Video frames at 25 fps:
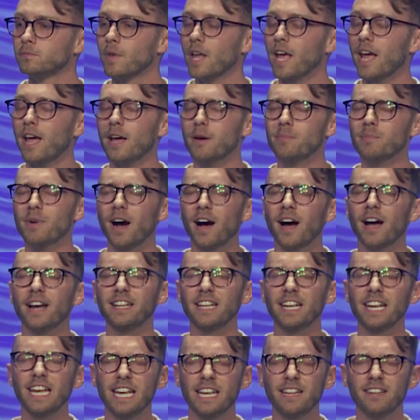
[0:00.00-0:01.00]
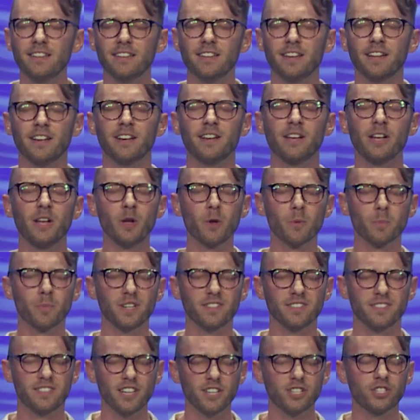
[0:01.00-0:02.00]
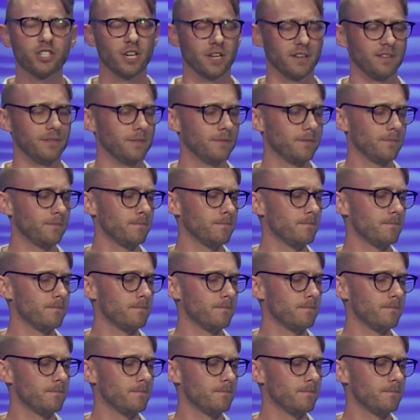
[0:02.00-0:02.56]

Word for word: Am I in position?